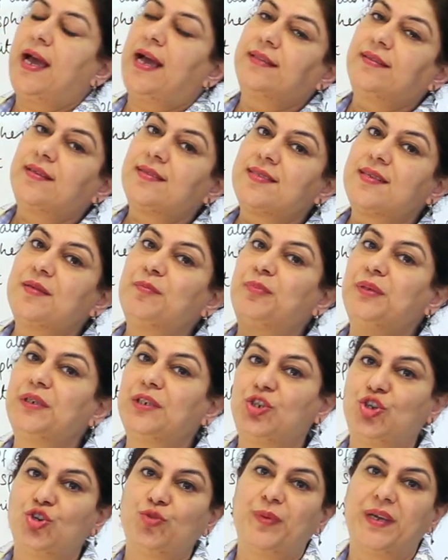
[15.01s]
and the simple
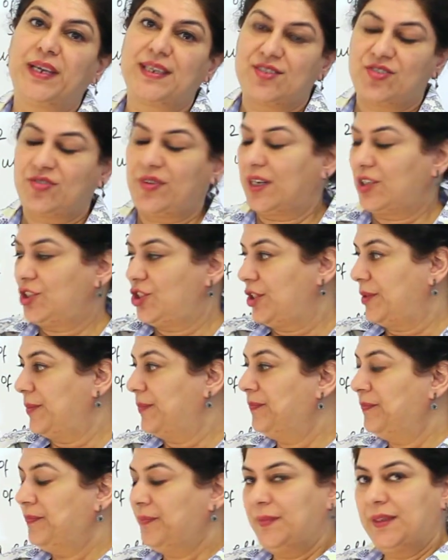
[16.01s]
cubic structure,
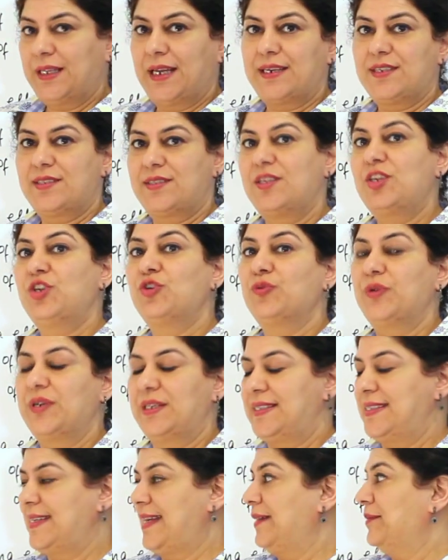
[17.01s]
that is the
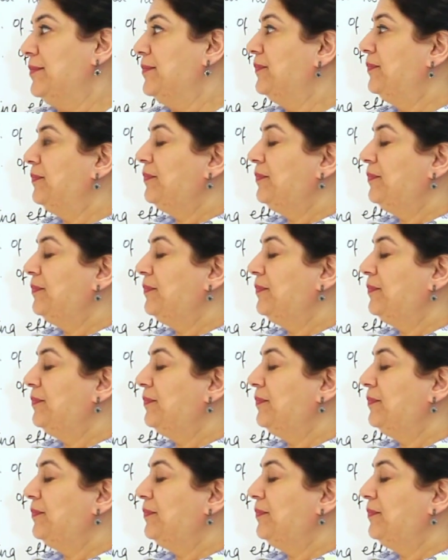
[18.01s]
unit cell.